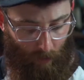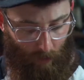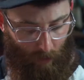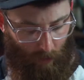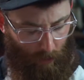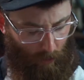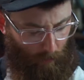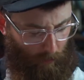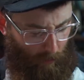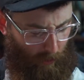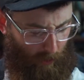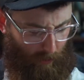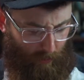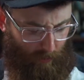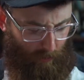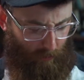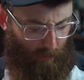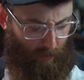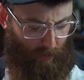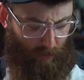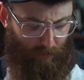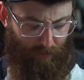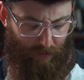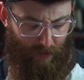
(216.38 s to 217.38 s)
couple other
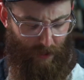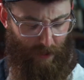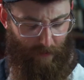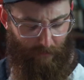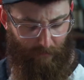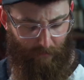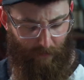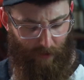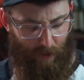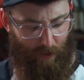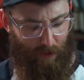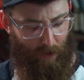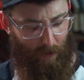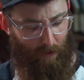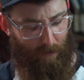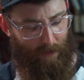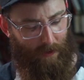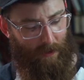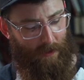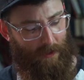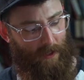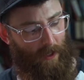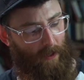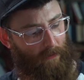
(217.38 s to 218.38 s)
little neat features.
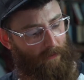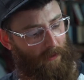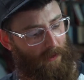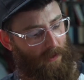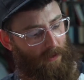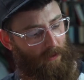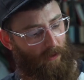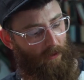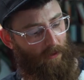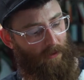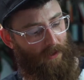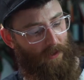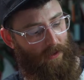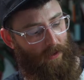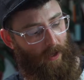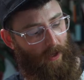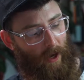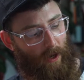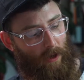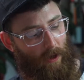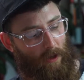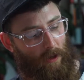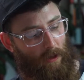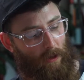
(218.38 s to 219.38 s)
It's got this little
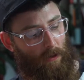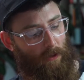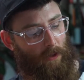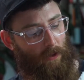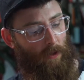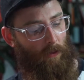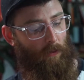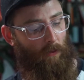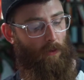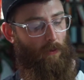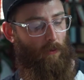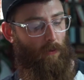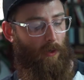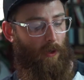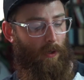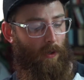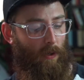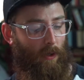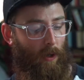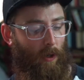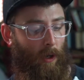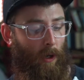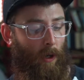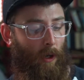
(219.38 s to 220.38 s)
slide here so you can